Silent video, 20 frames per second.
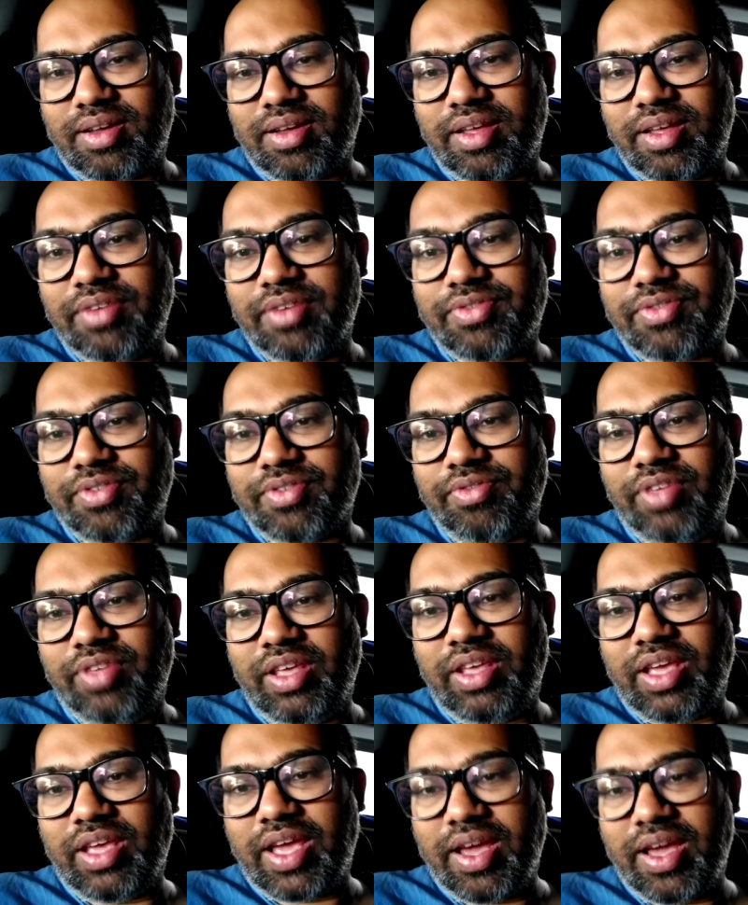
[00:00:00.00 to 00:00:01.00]
if
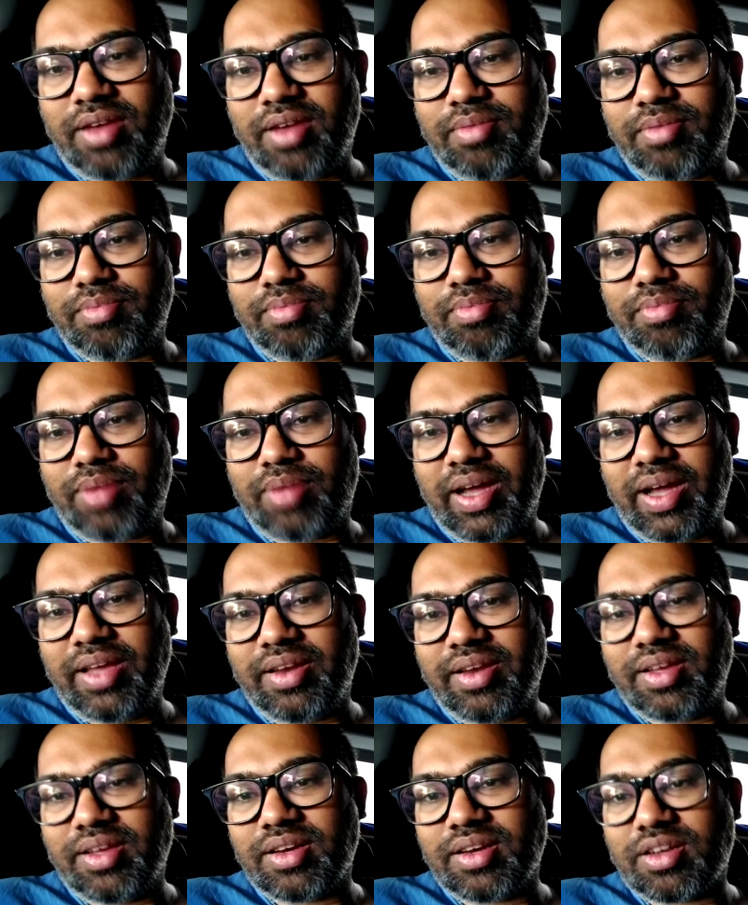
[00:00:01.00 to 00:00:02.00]
we can buy
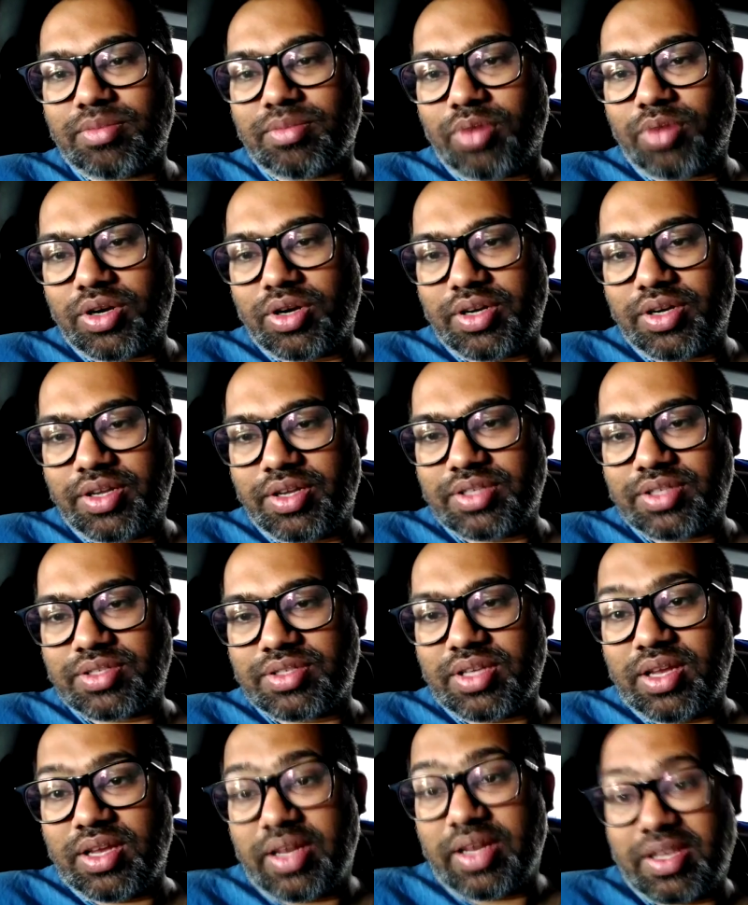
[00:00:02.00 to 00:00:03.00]
real commodities
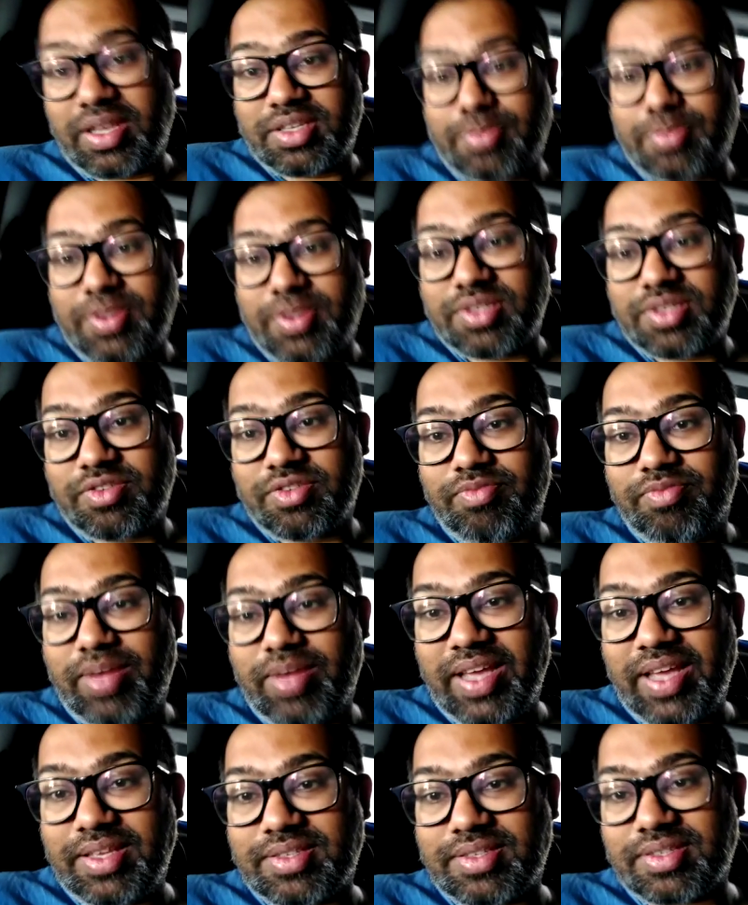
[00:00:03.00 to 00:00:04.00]
like expensive
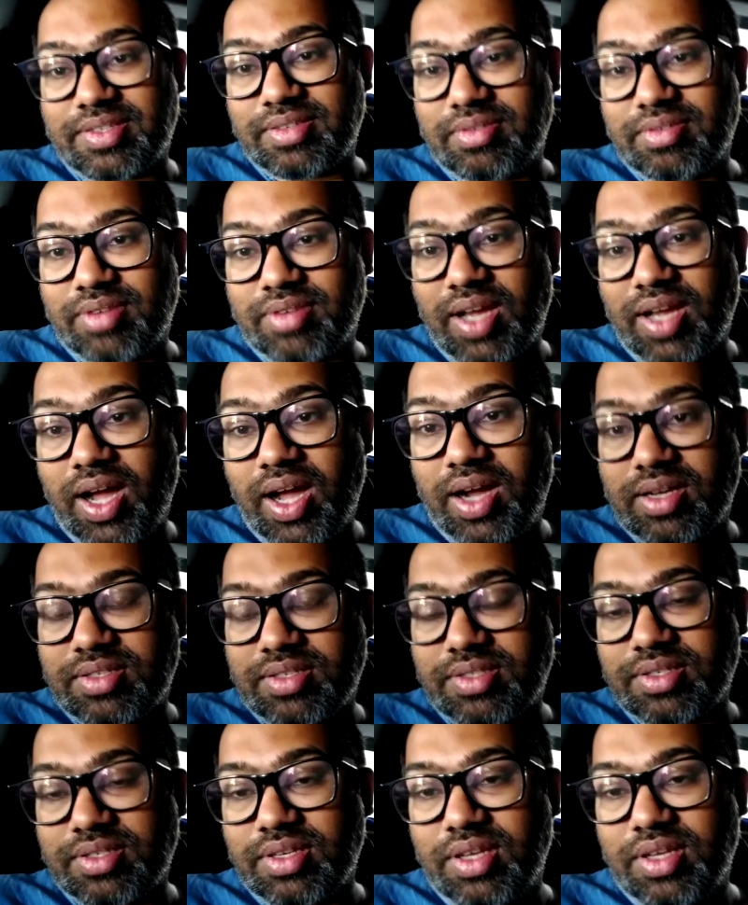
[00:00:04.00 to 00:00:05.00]
bikes,
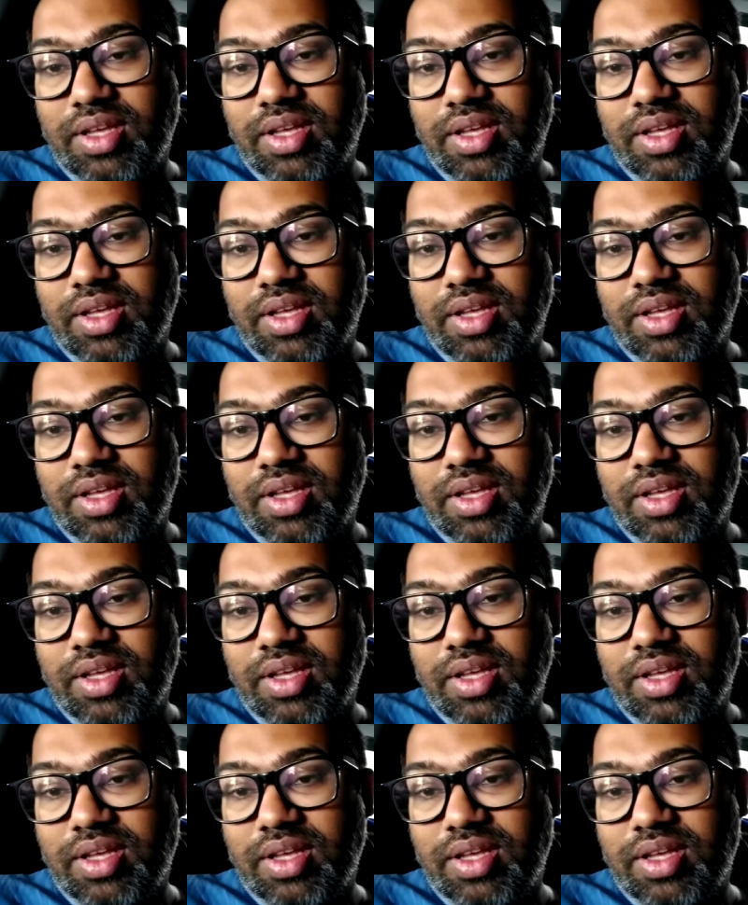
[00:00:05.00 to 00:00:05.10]
cars,